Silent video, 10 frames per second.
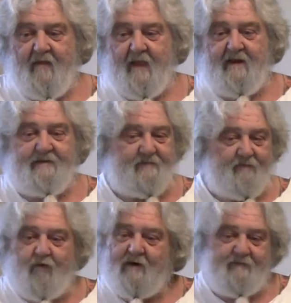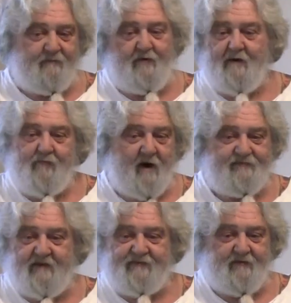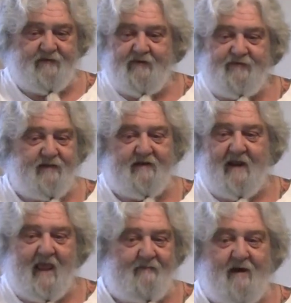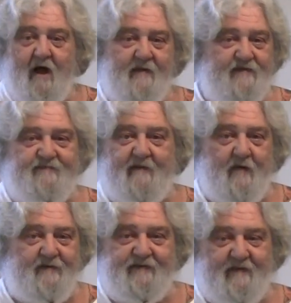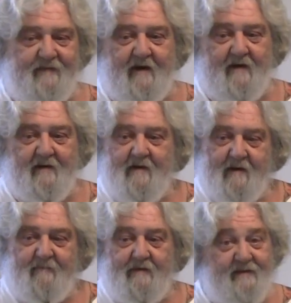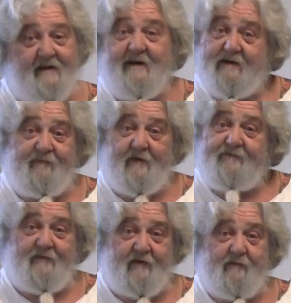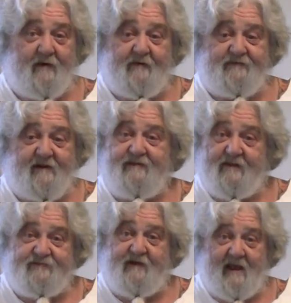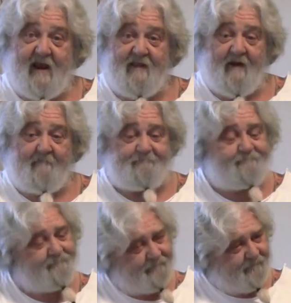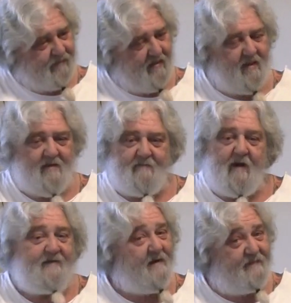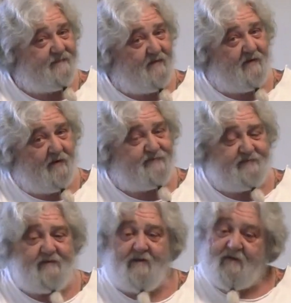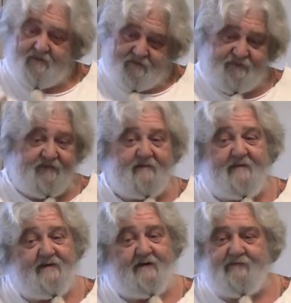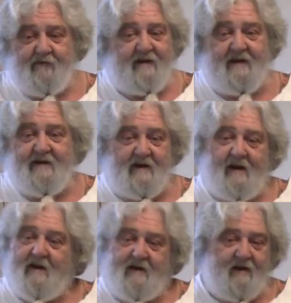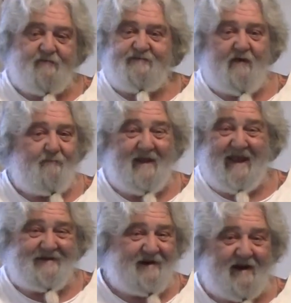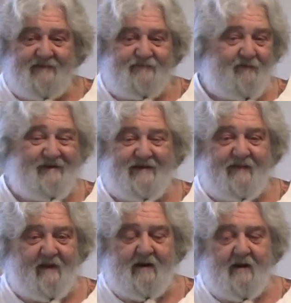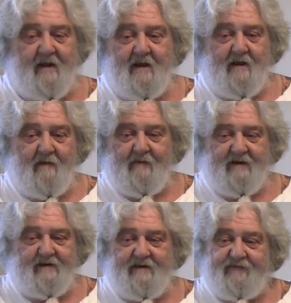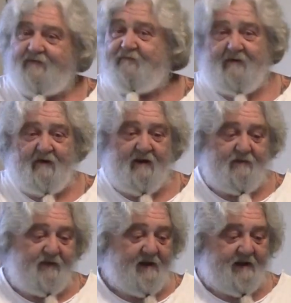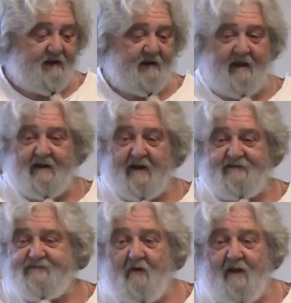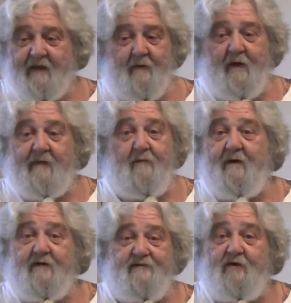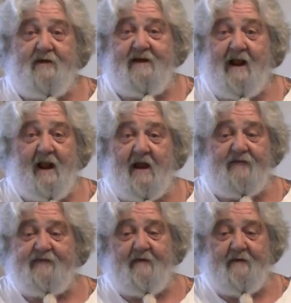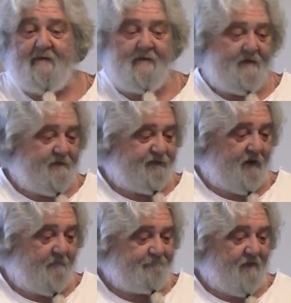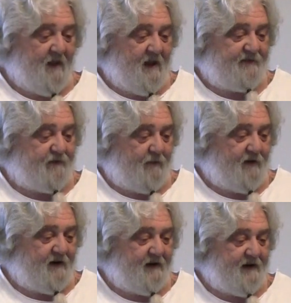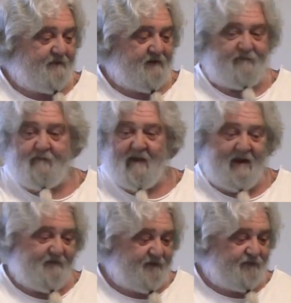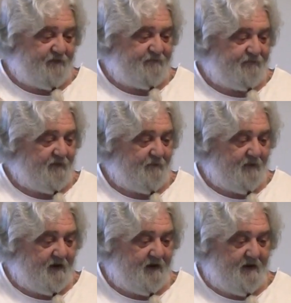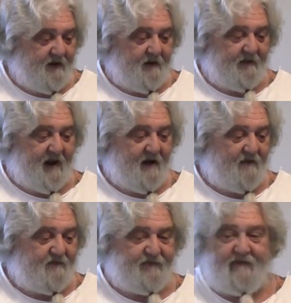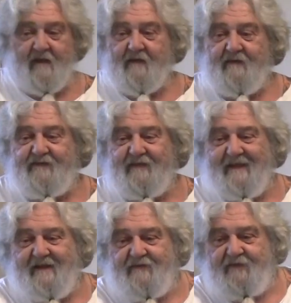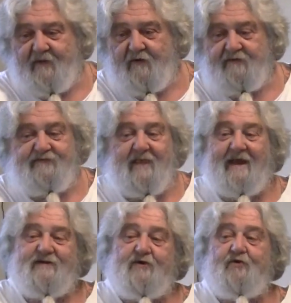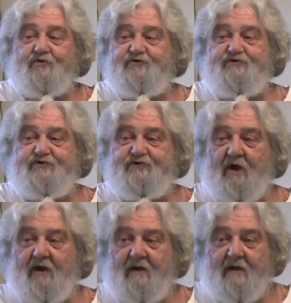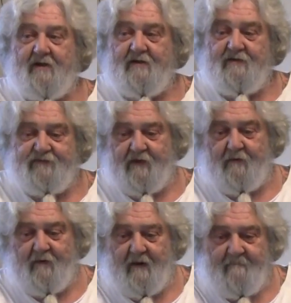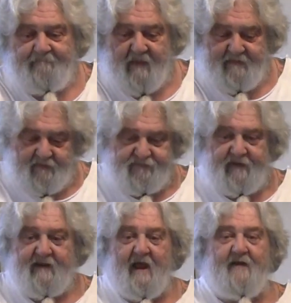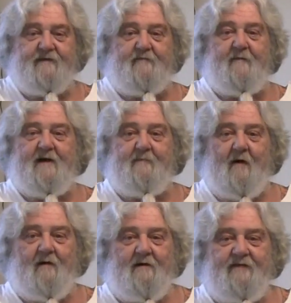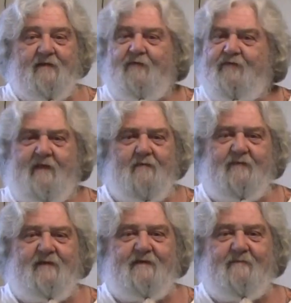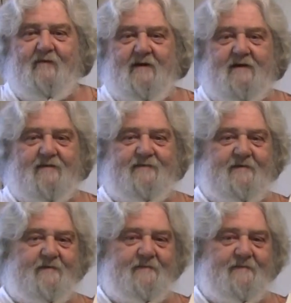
And whatever brewing process they're using, they're having all these floaties in there. Maybe they need to filter their beers, get that shit out of there. I mean, nothing's going to hurt you. You see me drinking it. There was no bad taste or anything, but it's just very unappealing. I just don't like the way their beers look in the glass. So that's where we're going to leave it. If you've had this one from The Alchemist, this is their Skadoosh. So let me know what you think, guys. Come on back tomorrow. Let's go see what's in the fridge.